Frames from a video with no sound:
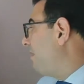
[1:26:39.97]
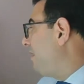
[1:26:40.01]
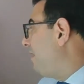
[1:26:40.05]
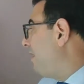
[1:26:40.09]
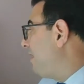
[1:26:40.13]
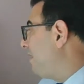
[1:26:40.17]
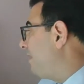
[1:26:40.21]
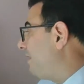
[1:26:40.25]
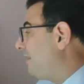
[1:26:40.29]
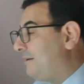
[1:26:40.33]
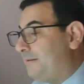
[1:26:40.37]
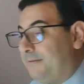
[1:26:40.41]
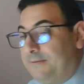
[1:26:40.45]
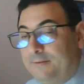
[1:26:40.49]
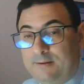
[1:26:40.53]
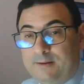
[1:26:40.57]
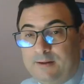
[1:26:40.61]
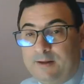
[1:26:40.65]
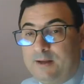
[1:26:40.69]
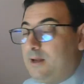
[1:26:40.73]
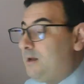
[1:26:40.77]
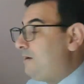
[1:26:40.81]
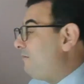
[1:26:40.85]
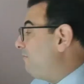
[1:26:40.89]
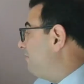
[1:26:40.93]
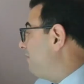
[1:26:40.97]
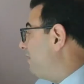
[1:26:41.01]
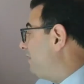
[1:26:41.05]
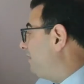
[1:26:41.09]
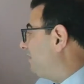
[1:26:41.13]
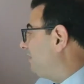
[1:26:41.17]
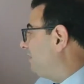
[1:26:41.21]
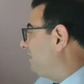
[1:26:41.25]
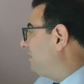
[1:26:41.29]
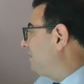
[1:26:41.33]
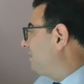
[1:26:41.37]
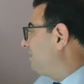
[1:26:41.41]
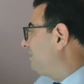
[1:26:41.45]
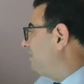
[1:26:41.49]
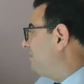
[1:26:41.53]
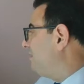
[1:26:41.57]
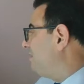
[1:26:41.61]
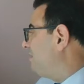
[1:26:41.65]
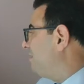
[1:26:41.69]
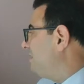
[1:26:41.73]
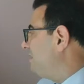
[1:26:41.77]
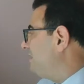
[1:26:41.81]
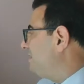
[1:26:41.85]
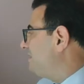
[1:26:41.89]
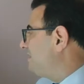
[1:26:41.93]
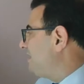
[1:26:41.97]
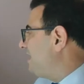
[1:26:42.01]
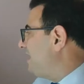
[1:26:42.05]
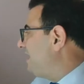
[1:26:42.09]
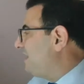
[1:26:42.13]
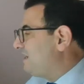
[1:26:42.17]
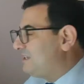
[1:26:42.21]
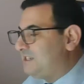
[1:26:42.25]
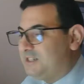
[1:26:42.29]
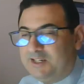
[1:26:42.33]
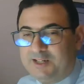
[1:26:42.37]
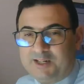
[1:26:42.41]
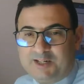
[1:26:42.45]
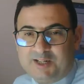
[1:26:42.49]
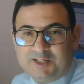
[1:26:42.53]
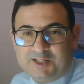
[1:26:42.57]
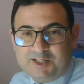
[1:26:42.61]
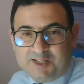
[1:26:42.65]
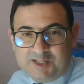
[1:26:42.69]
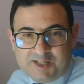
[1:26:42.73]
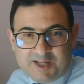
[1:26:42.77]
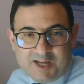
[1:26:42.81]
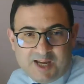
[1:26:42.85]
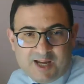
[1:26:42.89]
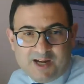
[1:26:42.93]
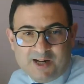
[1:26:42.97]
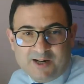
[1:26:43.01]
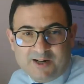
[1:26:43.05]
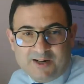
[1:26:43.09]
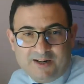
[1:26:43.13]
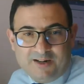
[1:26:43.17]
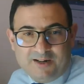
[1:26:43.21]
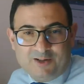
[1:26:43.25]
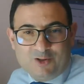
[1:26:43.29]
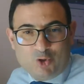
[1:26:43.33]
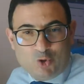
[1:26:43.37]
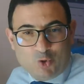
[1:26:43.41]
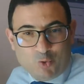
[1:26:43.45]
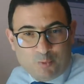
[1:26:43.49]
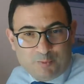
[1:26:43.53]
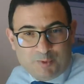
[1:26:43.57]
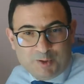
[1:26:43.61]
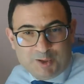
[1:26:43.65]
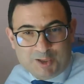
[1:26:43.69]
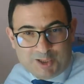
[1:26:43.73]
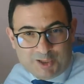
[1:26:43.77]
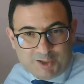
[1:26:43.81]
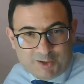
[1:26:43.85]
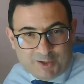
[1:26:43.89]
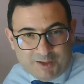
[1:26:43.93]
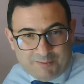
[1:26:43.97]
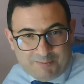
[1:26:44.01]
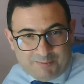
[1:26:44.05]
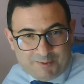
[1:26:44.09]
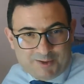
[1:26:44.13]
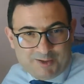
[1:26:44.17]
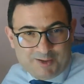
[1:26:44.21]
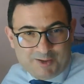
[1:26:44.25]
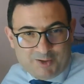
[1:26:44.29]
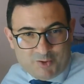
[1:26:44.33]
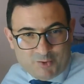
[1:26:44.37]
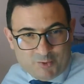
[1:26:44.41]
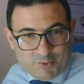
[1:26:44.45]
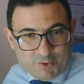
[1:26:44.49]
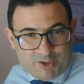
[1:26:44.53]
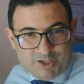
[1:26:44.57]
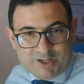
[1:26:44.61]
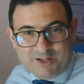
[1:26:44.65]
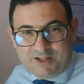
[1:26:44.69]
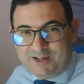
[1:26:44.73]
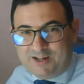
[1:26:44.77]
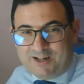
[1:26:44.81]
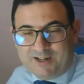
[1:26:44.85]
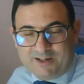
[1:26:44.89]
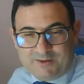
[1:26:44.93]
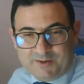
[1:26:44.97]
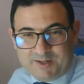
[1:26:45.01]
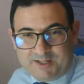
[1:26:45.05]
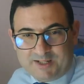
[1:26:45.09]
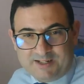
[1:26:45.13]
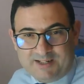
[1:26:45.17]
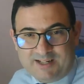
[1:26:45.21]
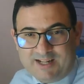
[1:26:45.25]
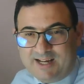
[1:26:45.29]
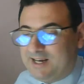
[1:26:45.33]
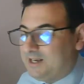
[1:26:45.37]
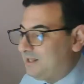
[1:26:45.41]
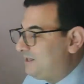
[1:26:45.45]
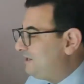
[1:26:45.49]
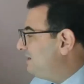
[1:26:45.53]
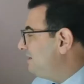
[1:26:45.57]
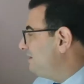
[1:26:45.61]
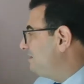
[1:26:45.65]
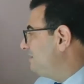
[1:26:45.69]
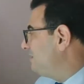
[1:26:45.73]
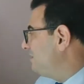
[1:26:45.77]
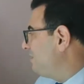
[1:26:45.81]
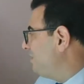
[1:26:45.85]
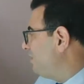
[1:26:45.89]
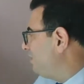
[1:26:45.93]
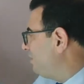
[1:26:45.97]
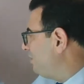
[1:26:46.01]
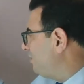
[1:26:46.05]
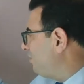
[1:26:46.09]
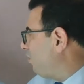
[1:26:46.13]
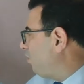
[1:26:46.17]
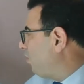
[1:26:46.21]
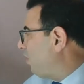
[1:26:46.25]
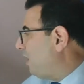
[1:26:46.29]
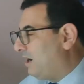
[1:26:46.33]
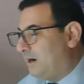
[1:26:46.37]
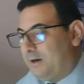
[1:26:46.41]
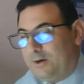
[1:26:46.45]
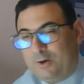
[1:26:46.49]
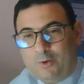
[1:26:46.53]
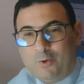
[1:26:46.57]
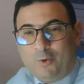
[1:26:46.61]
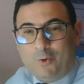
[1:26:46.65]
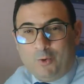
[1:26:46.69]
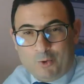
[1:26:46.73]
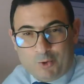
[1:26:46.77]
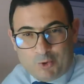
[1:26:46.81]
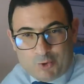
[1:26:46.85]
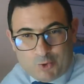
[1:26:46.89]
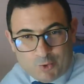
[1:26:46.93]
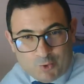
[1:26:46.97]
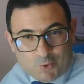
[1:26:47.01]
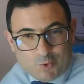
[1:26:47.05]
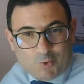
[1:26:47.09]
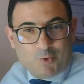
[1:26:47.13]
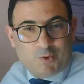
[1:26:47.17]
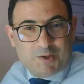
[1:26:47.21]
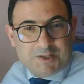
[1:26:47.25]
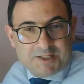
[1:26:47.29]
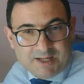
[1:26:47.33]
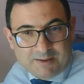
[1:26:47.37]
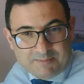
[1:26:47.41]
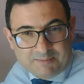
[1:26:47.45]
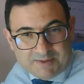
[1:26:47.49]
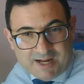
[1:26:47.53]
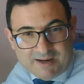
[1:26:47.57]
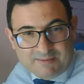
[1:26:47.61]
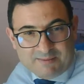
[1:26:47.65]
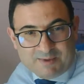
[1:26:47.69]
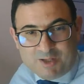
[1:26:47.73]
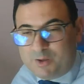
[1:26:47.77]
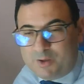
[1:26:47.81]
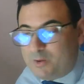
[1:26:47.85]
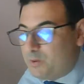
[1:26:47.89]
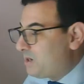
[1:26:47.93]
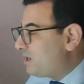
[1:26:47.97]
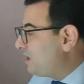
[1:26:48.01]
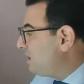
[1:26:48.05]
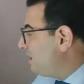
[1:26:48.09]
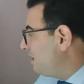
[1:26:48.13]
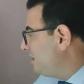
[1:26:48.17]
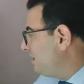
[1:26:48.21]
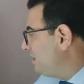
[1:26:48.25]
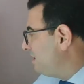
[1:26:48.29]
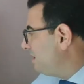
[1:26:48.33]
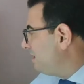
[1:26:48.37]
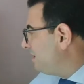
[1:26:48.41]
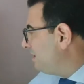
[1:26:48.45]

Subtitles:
And if there are these asterisks here, superscript, usually they are written like this, 1 or 2 or sometimes 3,